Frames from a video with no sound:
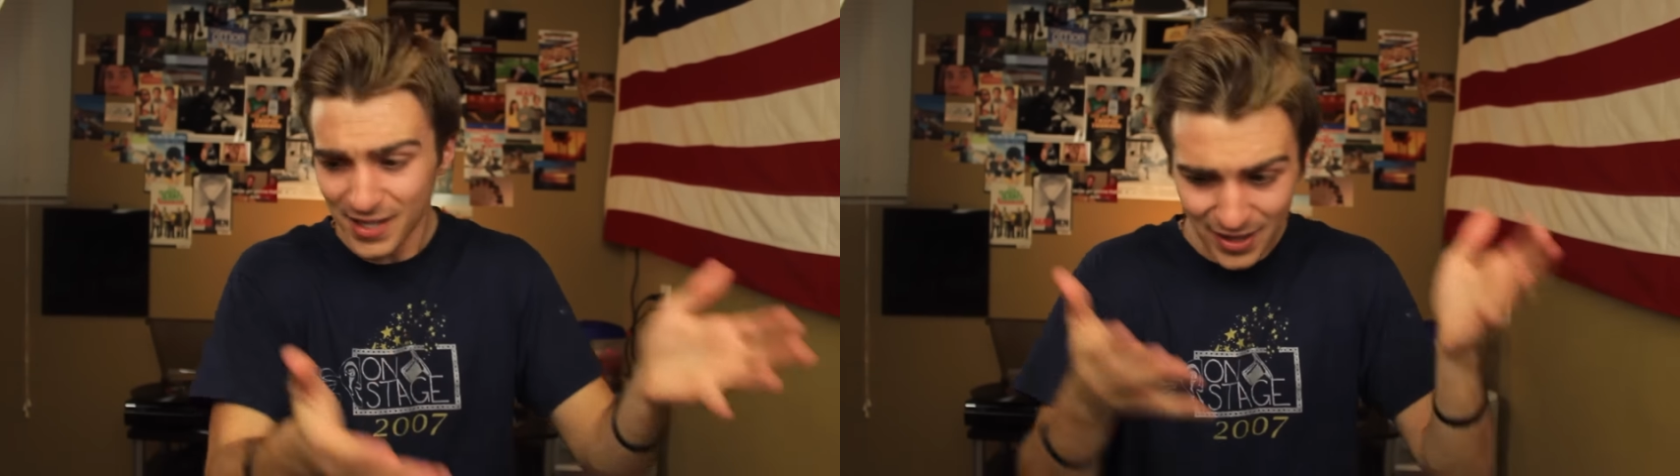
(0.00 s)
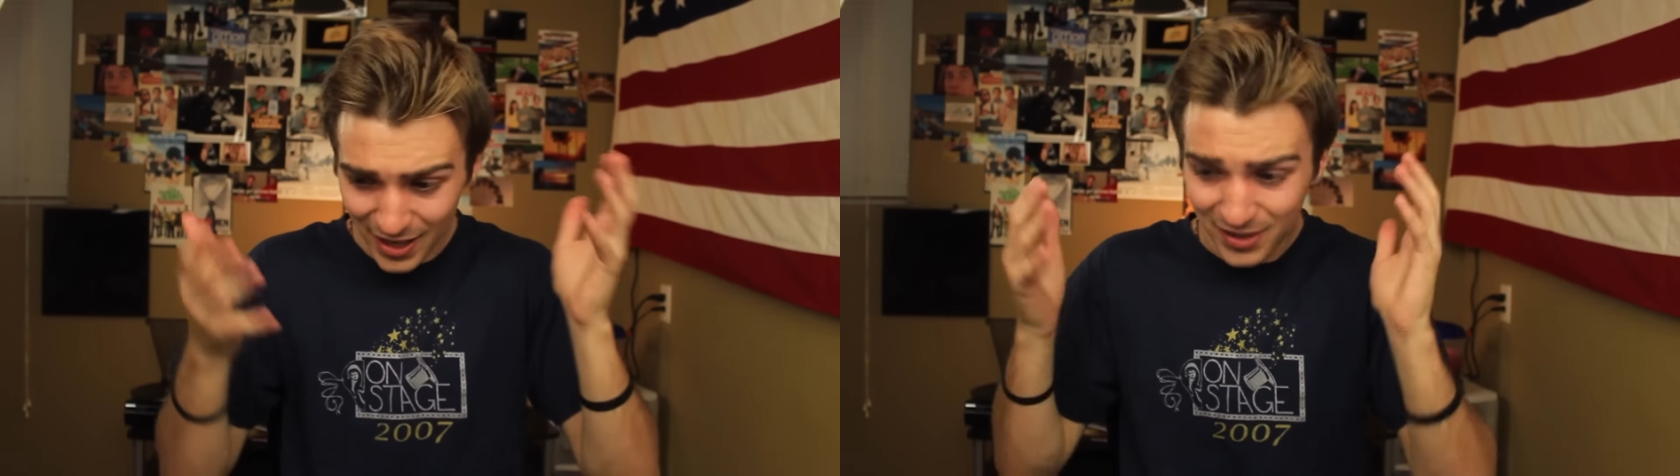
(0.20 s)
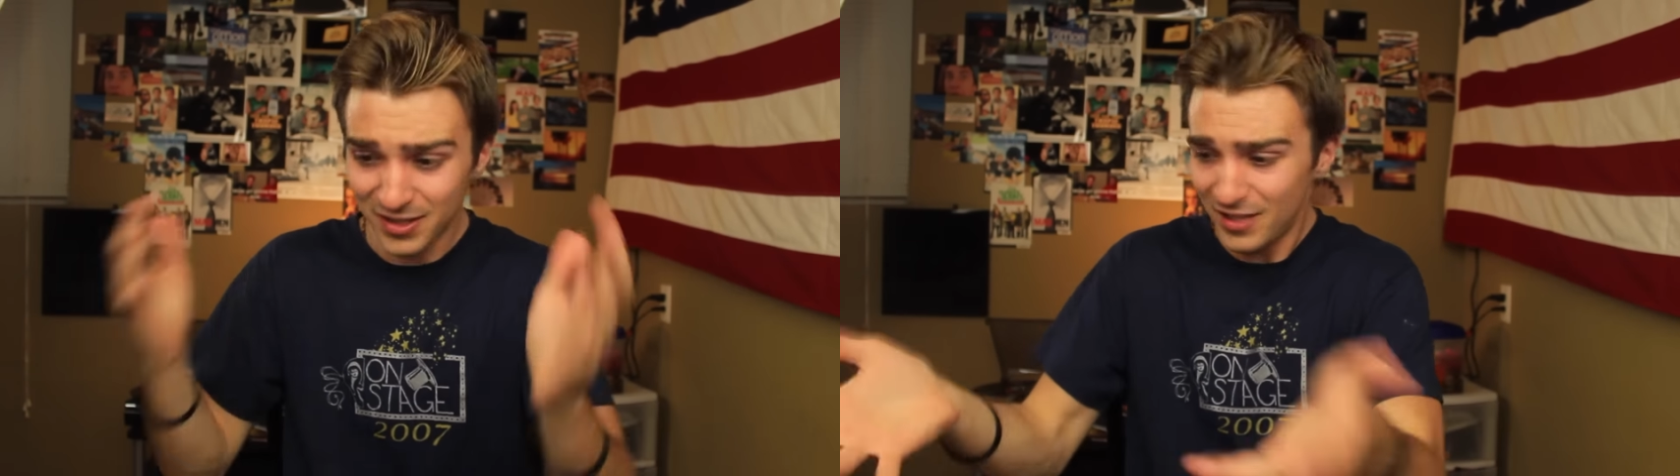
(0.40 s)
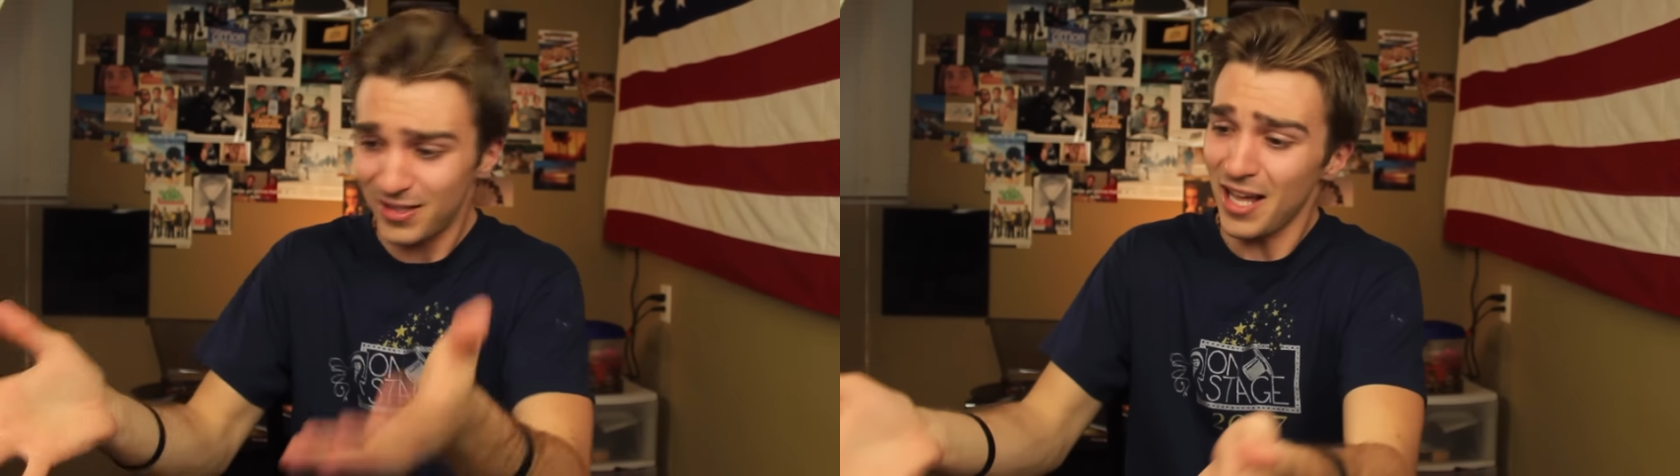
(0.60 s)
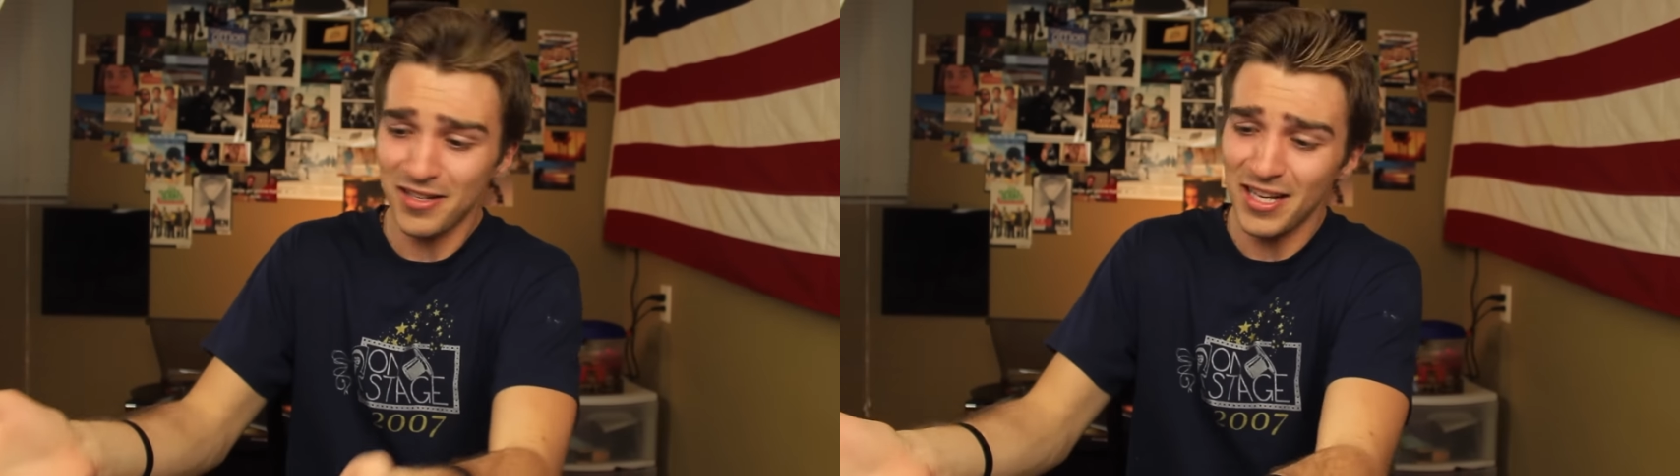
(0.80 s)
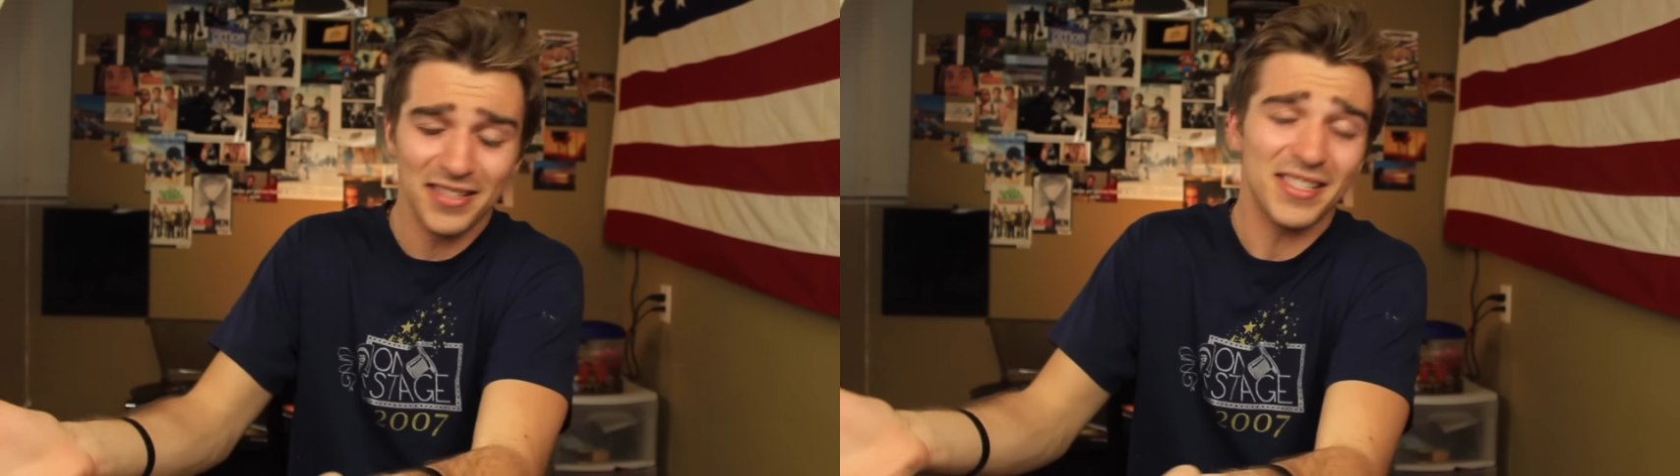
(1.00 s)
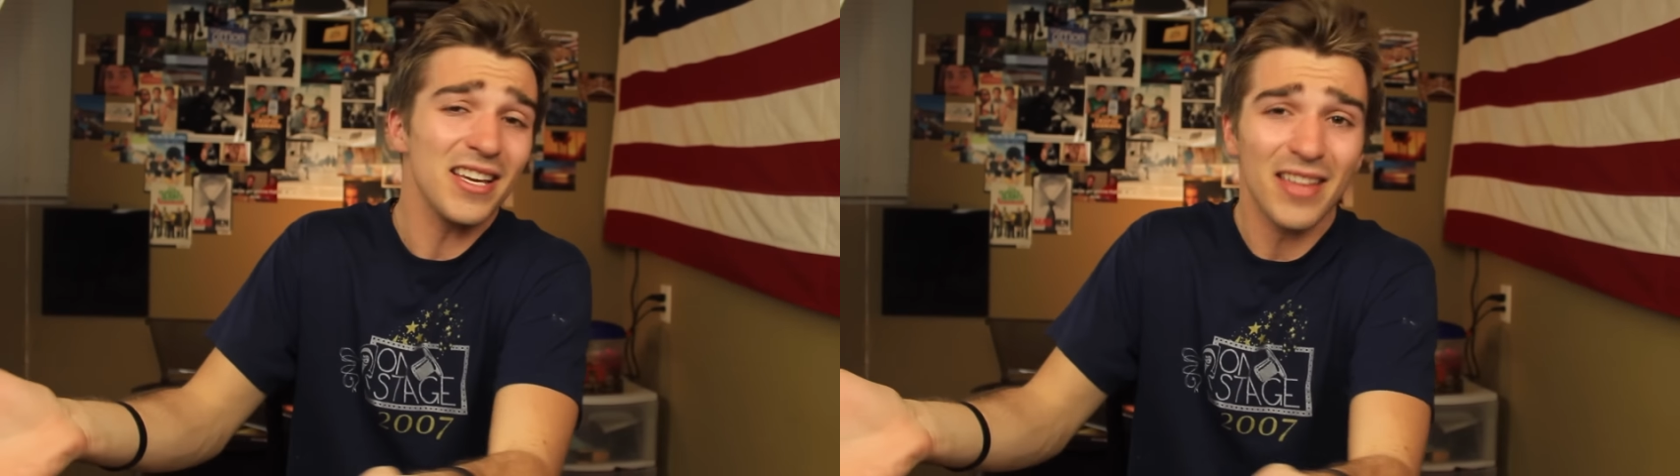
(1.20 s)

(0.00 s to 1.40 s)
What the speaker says: and then DC,